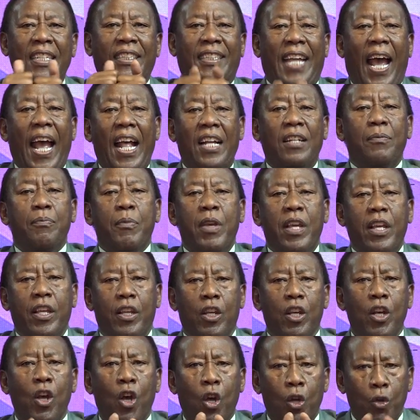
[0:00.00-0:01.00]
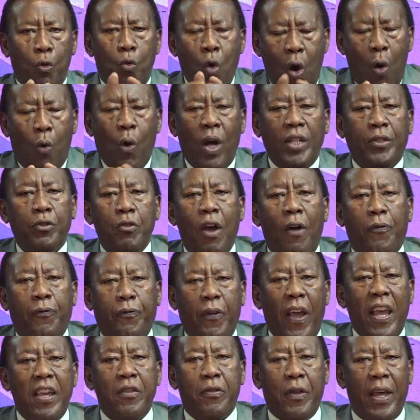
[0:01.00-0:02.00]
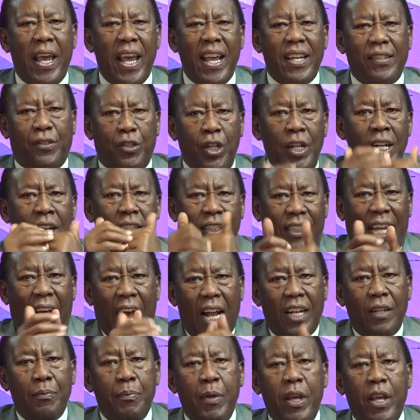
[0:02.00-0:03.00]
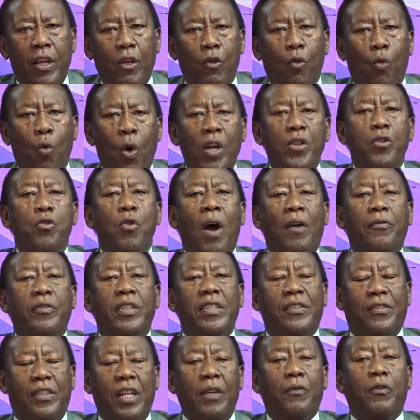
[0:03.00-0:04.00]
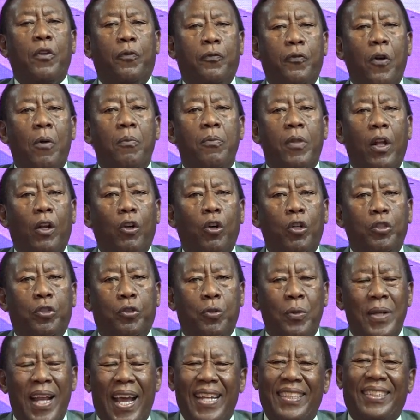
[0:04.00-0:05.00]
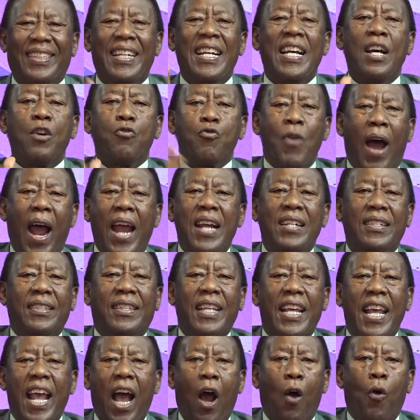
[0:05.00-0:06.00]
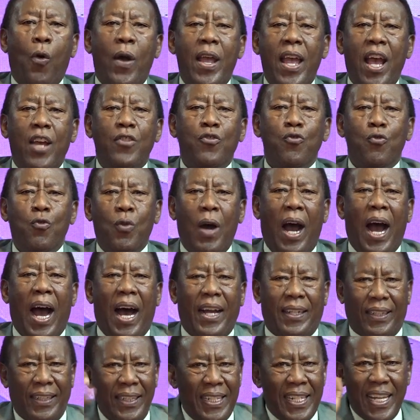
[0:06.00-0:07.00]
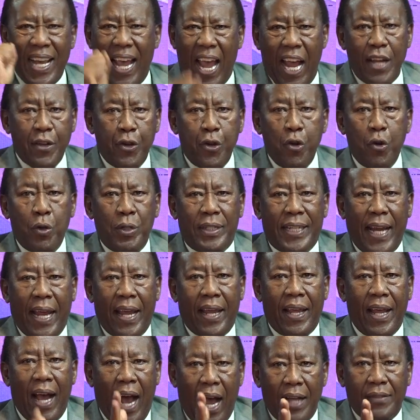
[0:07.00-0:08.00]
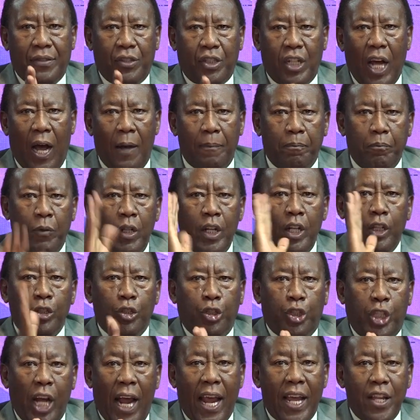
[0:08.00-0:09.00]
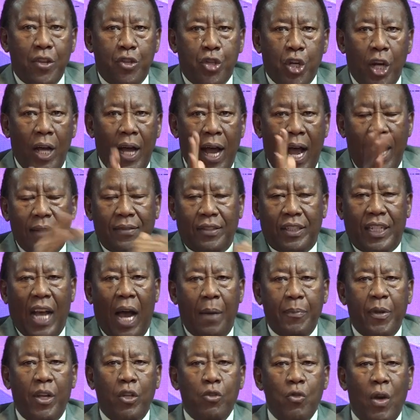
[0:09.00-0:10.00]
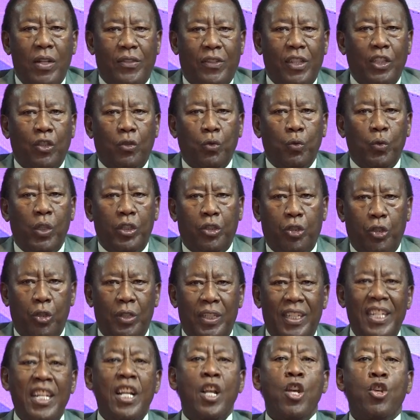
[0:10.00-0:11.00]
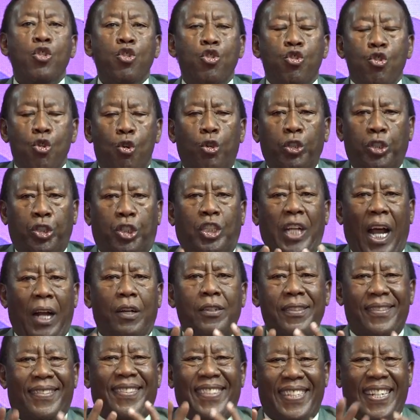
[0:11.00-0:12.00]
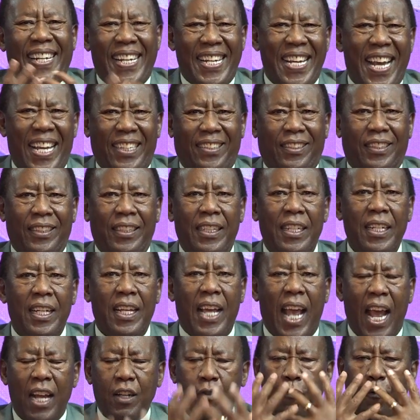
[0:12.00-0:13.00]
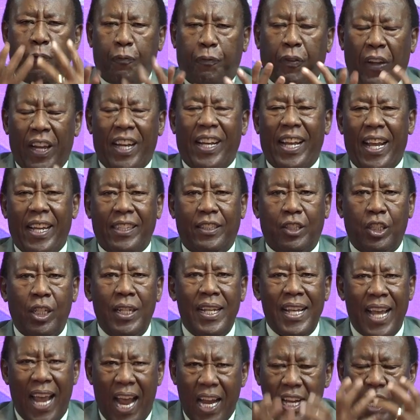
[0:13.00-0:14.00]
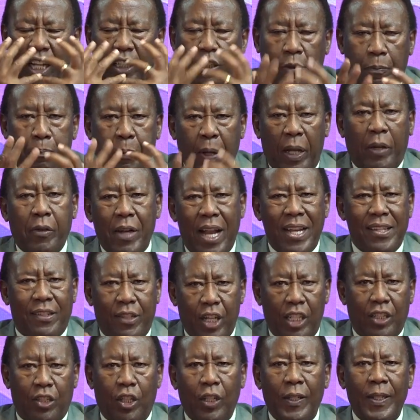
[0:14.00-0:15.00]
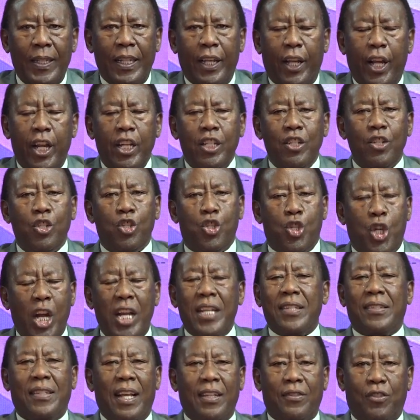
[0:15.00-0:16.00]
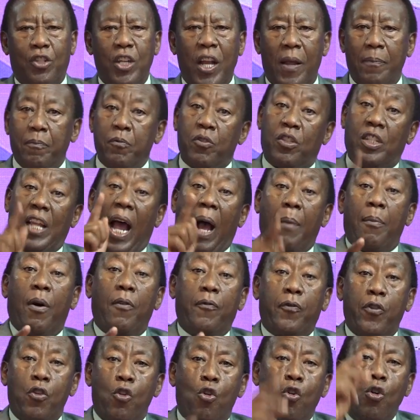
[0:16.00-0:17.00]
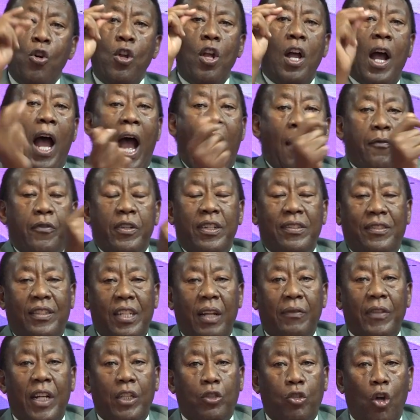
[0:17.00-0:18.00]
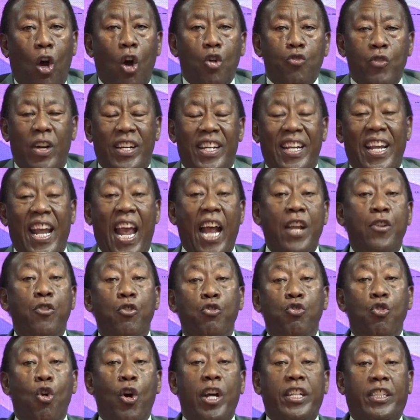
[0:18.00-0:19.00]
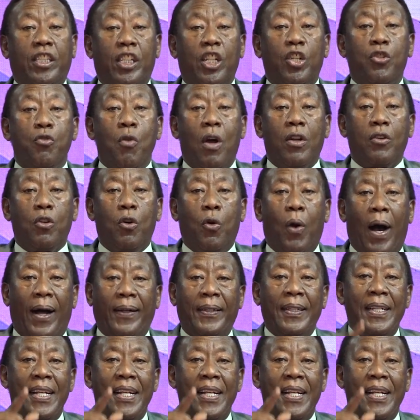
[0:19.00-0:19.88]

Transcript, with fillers: Tell me what your faith is. Tell me what you have received from the Lord tonight. Right there where you are. A new day has come. Change has come in your situation. You shall see it and feel it and experience it in Jesus' name. Some of you have received it already and you know it in your Noah.